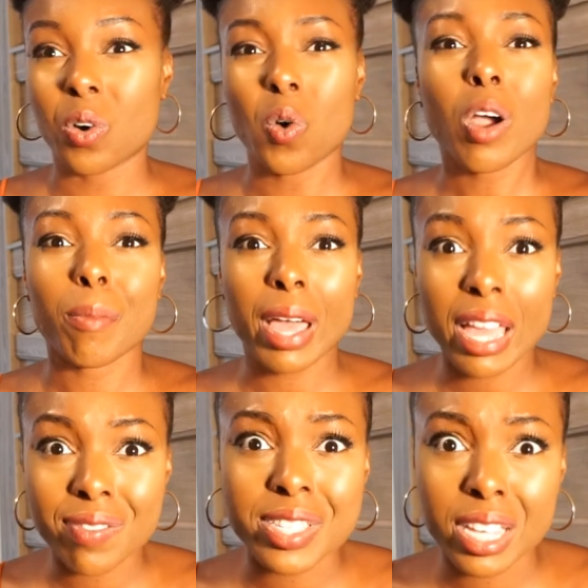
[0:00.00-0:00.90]
or I might
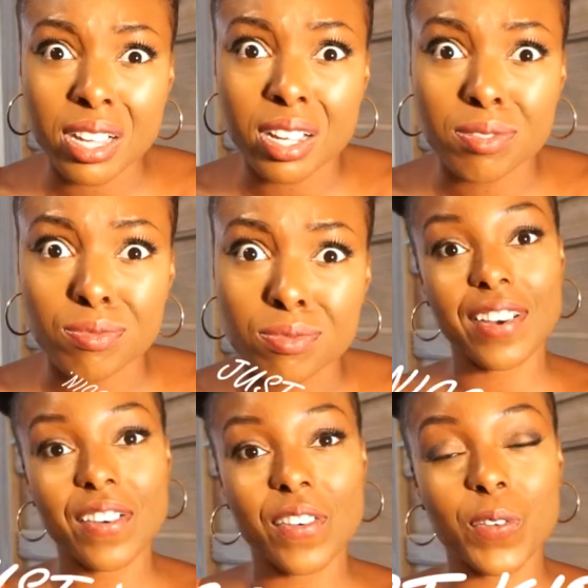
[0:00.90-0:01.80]
have Zika.
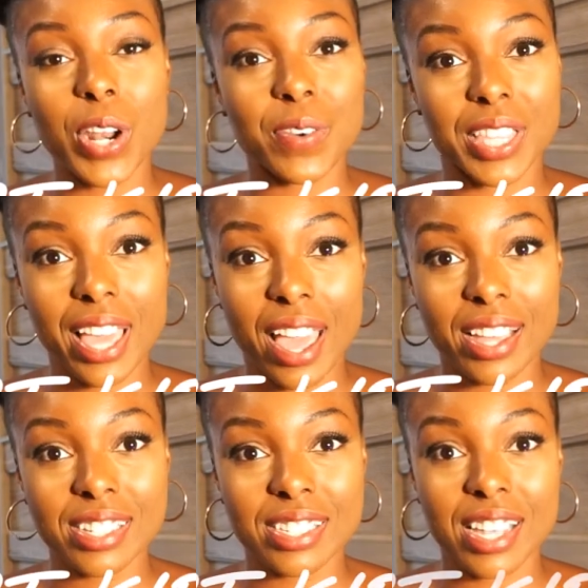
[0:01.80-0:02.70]
Whatever the
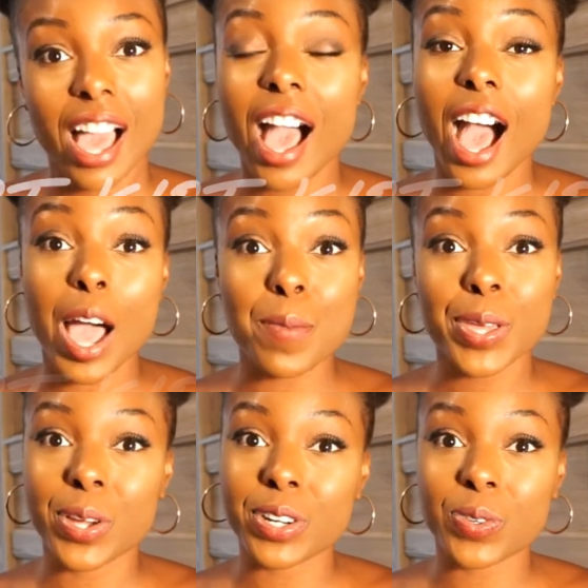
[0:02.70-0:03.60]
case, I'm
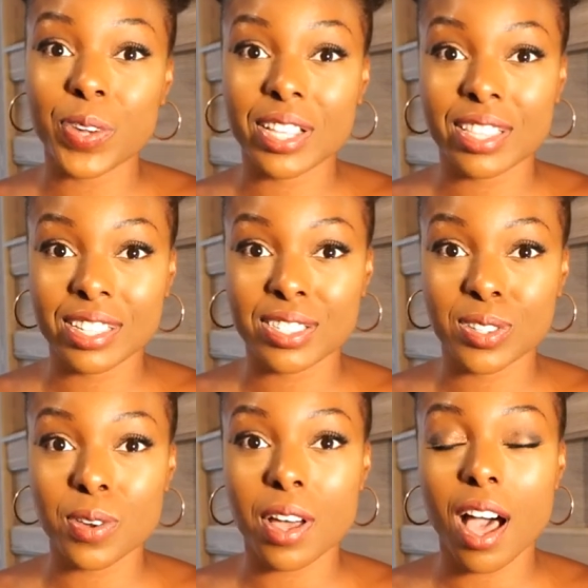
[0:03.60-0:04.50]
here doing
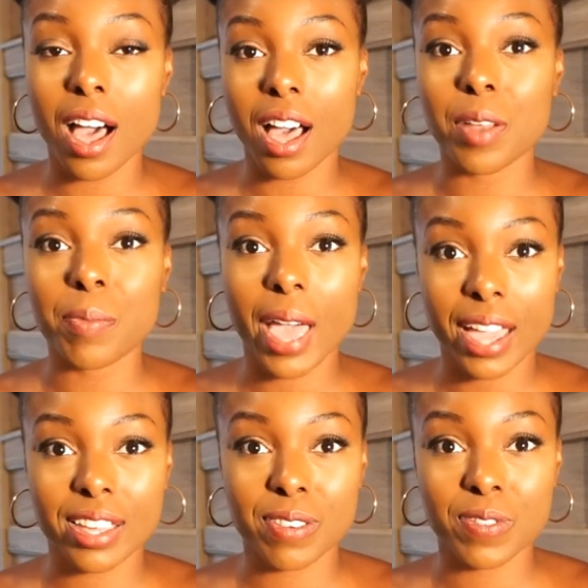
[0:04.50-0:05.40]
this uh,
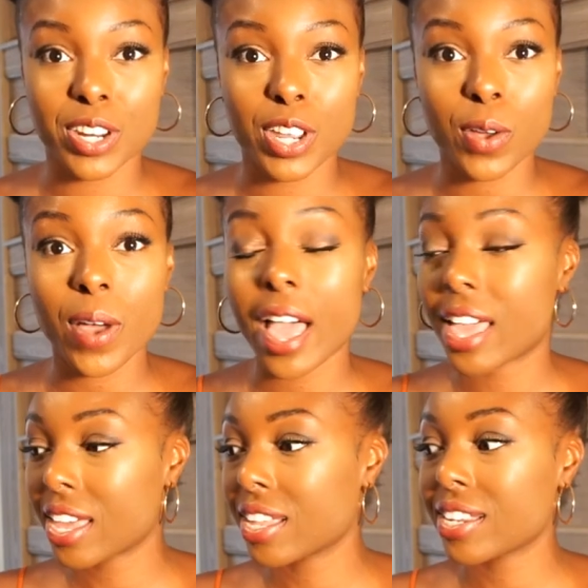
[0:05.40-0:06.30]
unpacking video
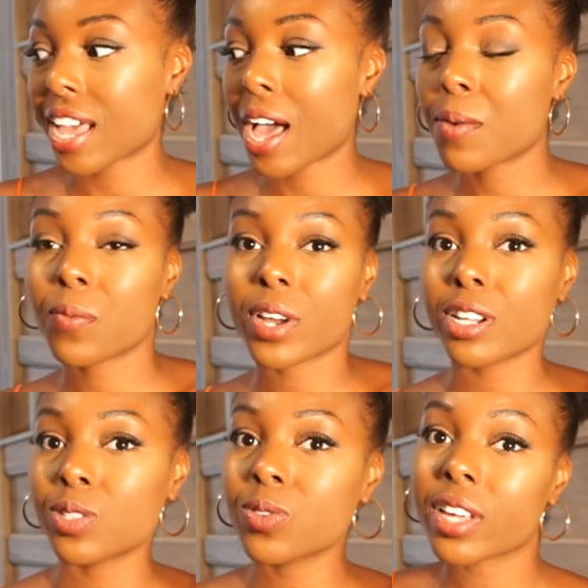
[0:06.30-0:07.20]
and I'm
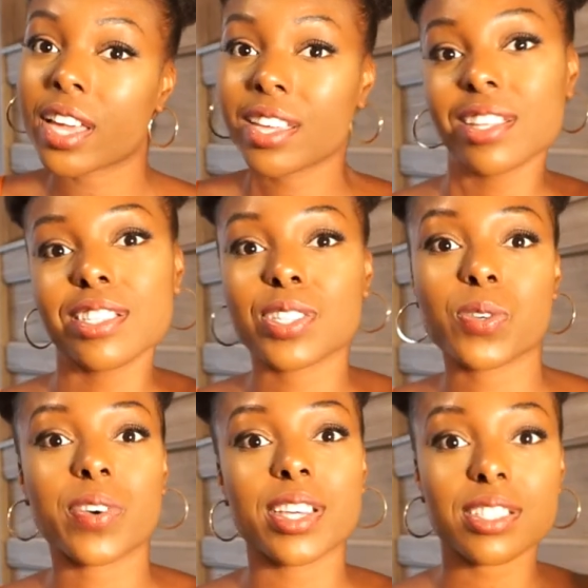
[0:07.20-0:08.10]
ready to get
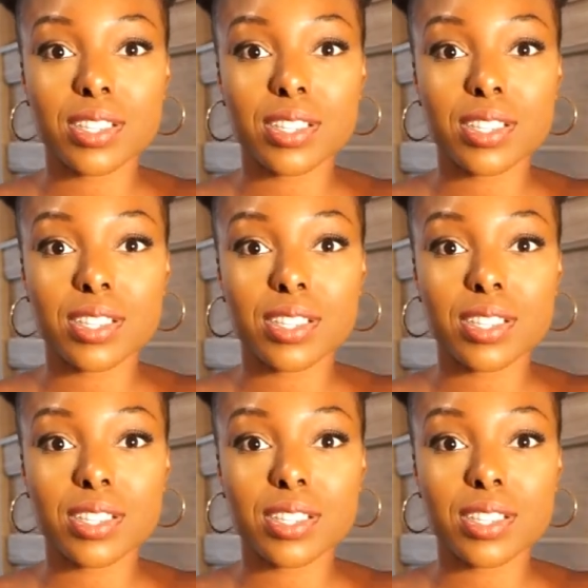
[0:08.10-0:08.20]
into it.